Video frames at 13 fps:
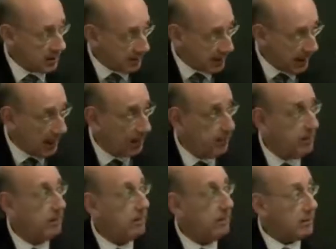the
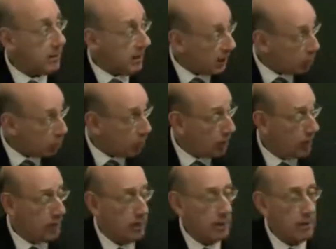dead, the
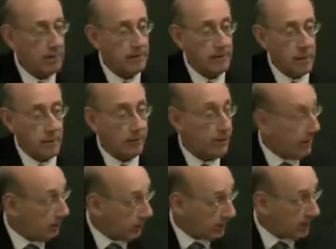injured,
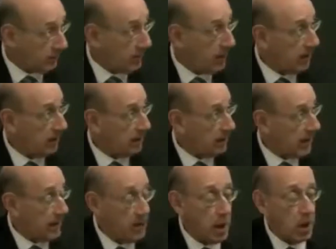families of the uh,
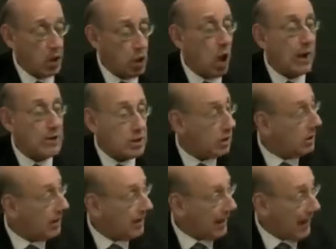dead, not to
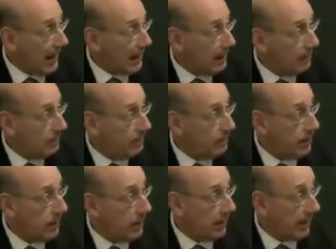litigate
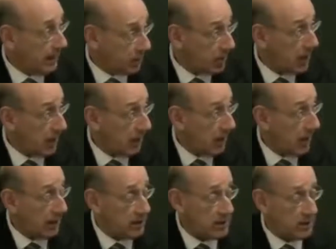against the
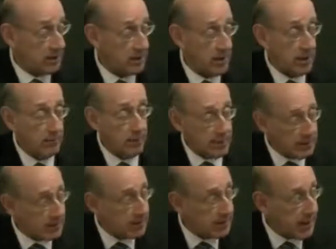airlines, but
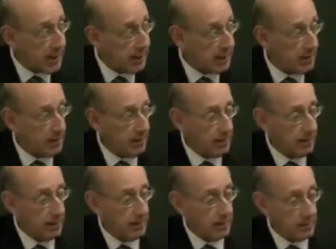instead
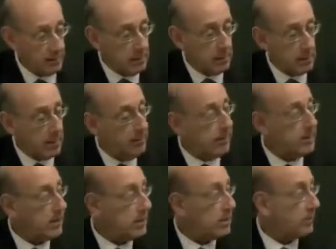come
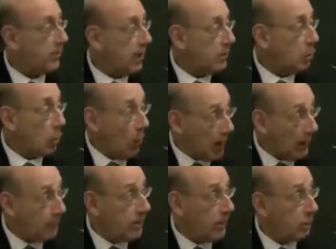into this fund,
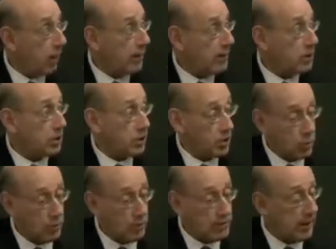waive their right to
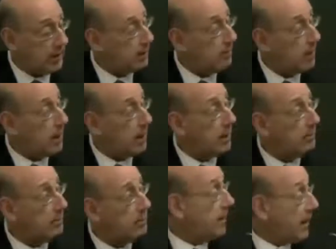sue, and take the money.
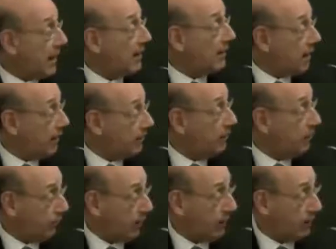In the nine
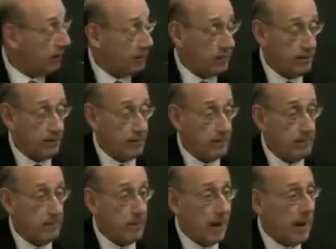eleven fund,
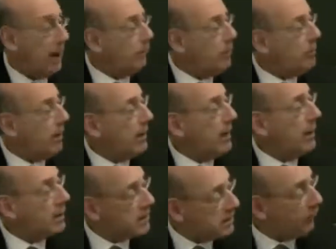everybody
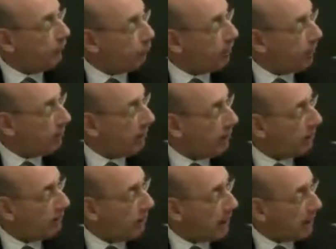got a different
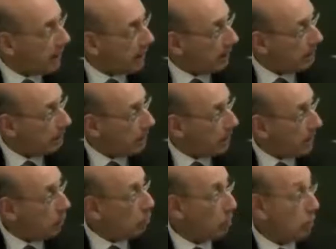amount of money
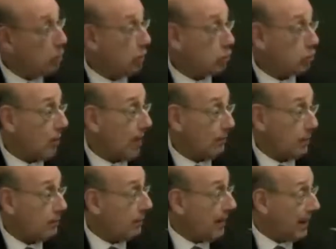in order to
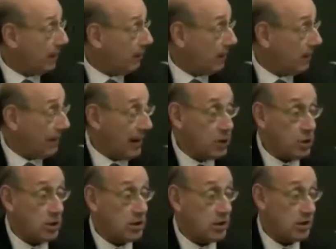attract people out of the litigation